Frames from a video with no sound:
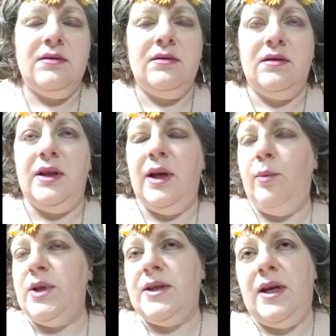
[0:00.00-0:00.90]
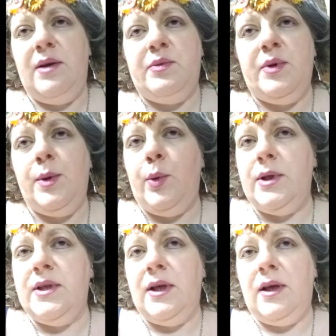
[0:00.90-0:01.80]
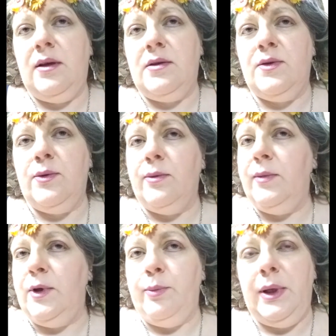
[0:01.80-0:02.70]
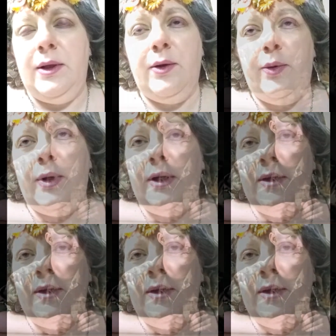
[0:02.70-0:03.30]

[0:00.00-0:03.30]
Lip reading: The name escapes me once again, so it'll be in the credits.